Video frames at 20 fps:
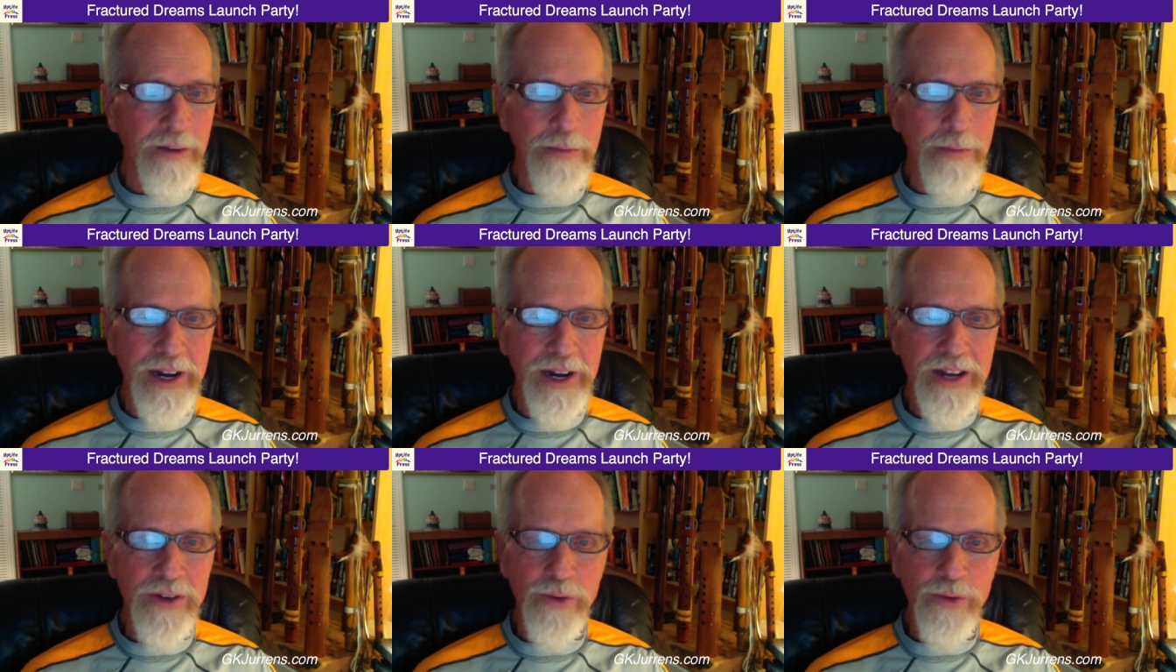
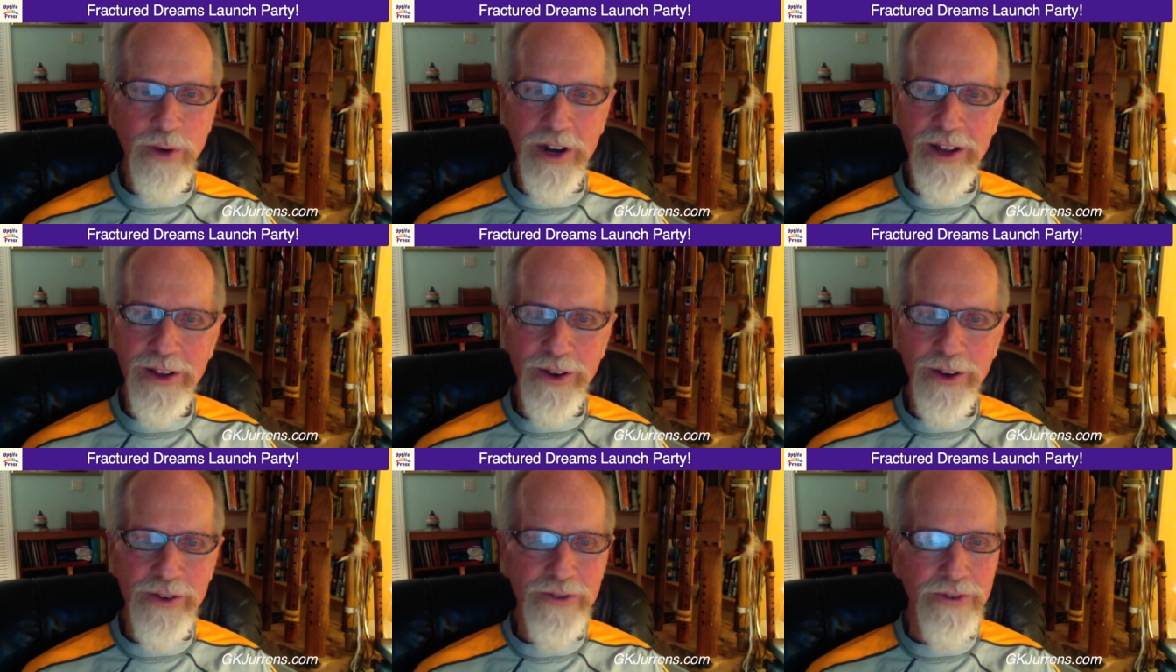But he's
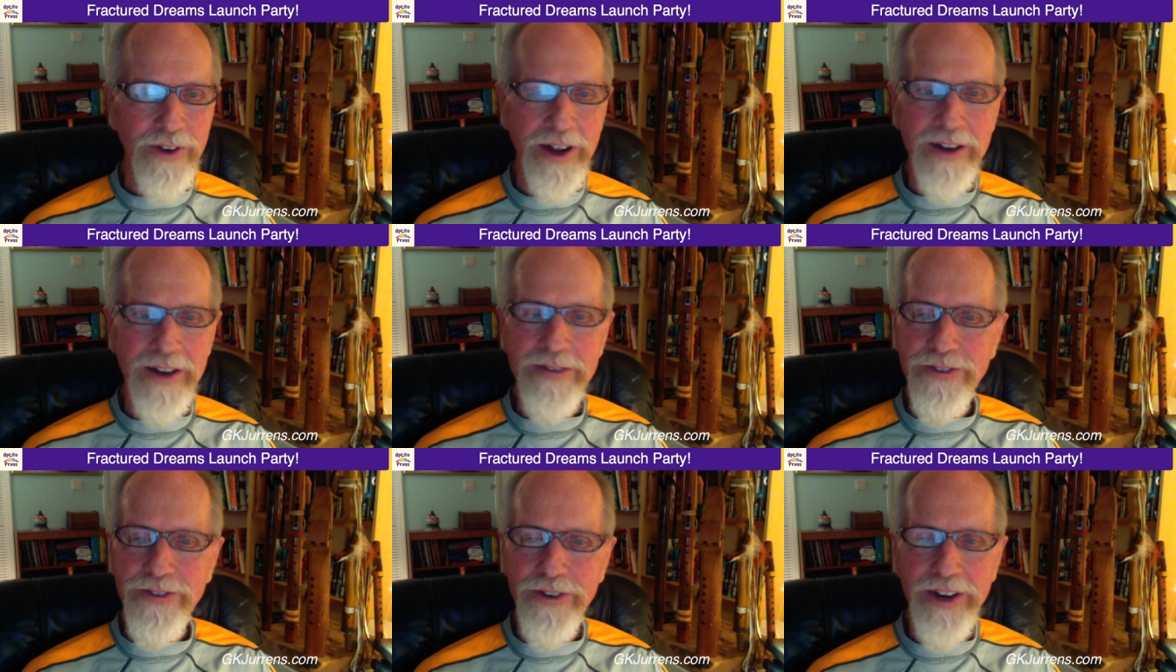one of those
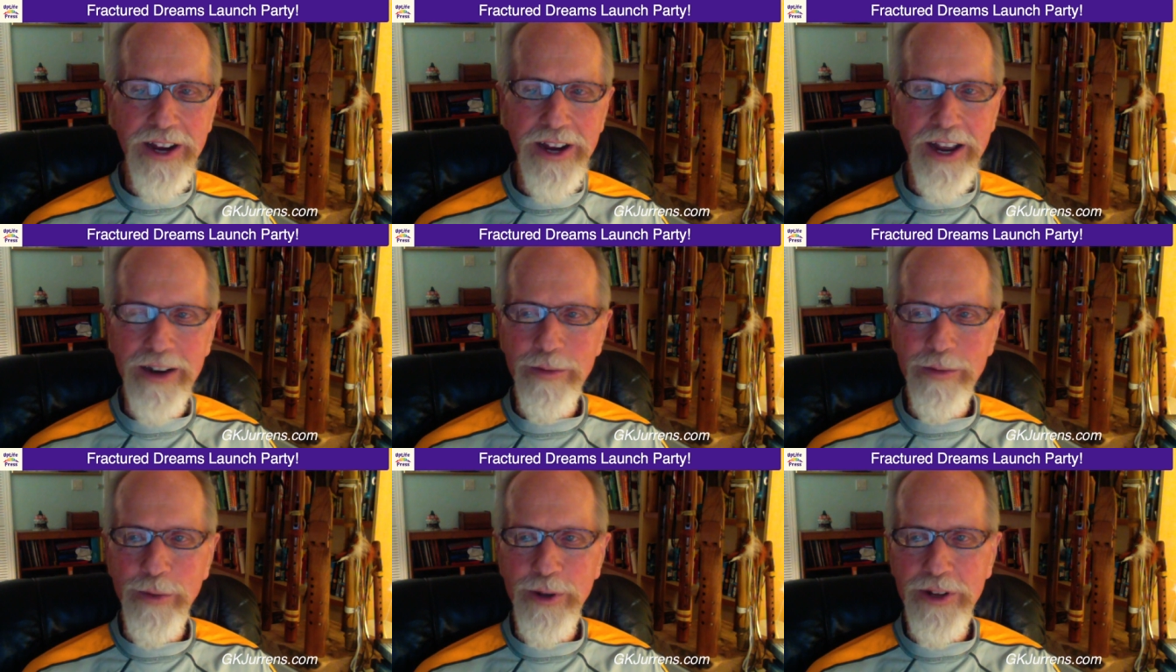
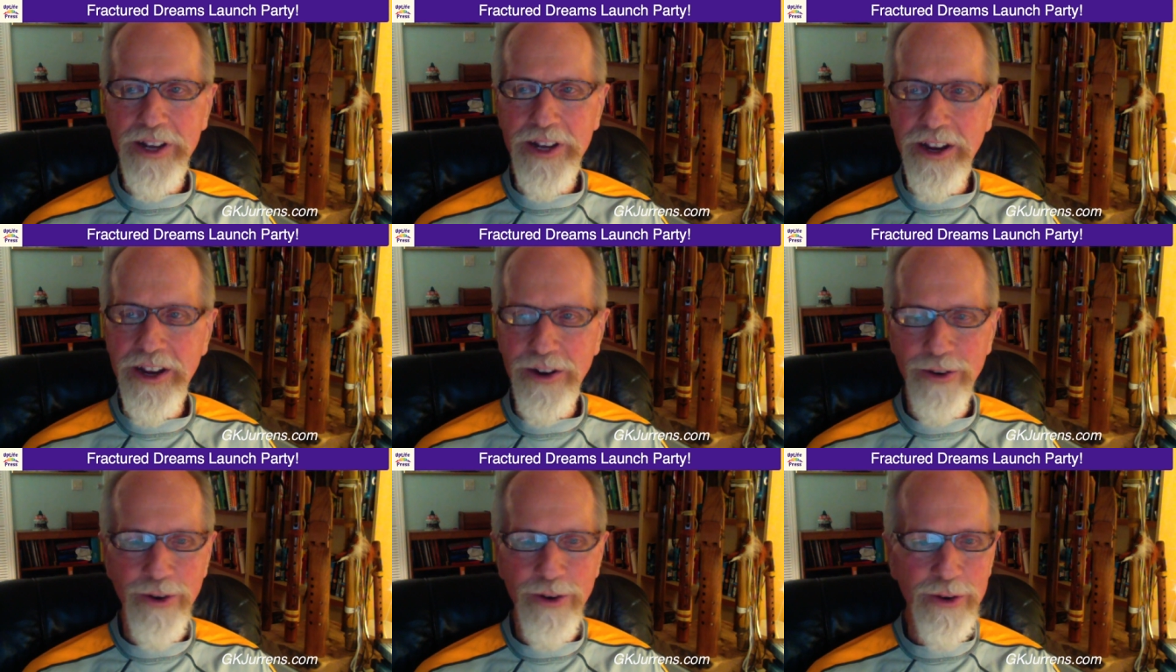unforgettable
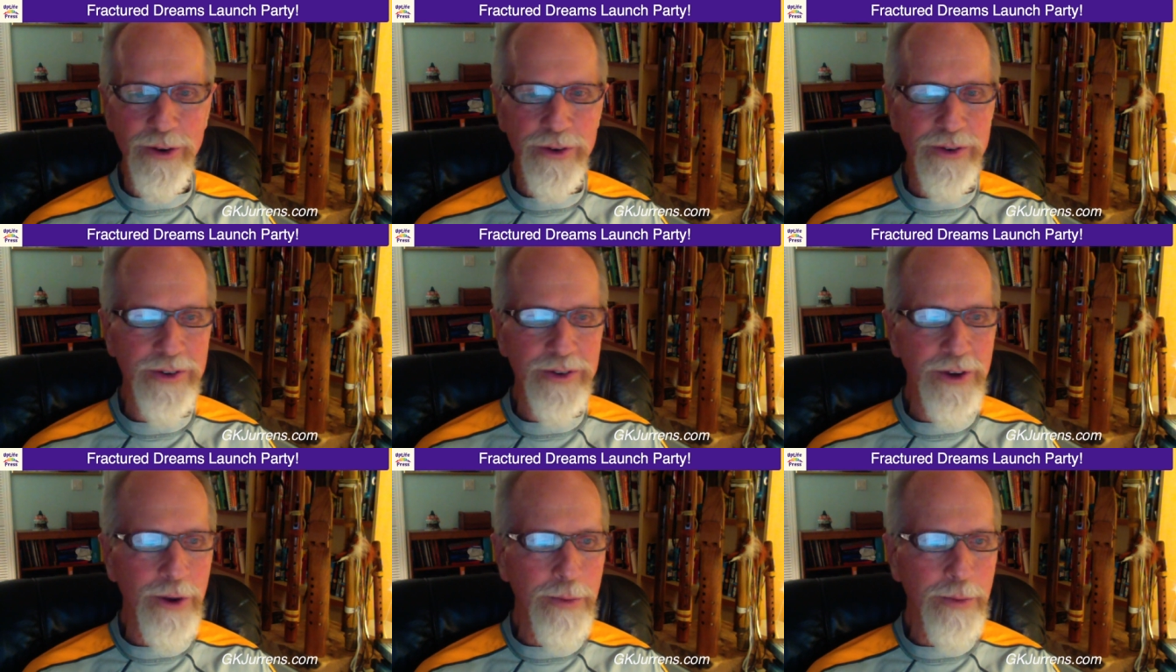heroes,